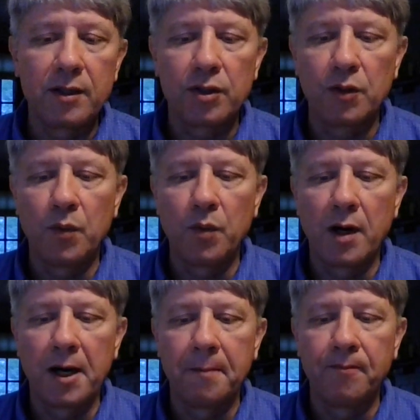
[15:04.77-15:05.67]

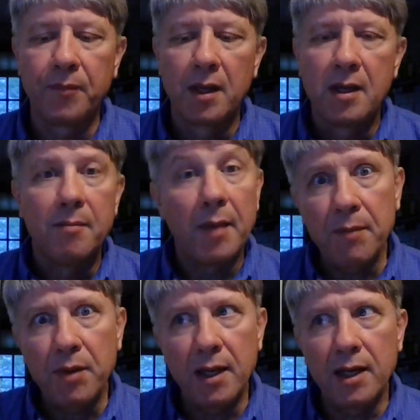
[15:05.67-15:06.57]
to
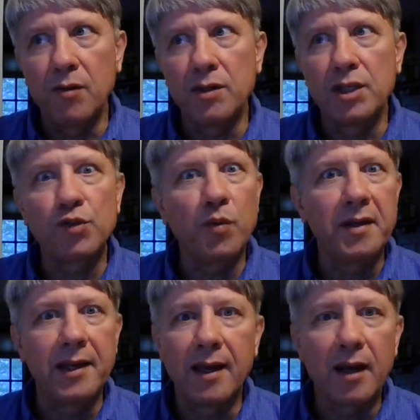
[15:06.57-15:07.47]
is he just
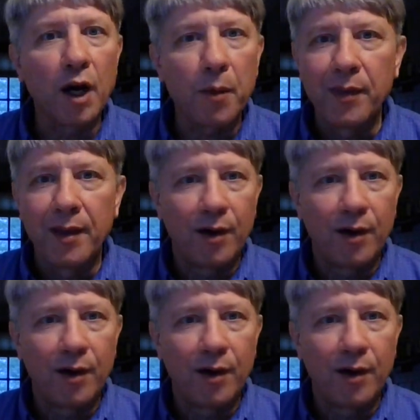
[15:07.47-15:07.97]
willing to get up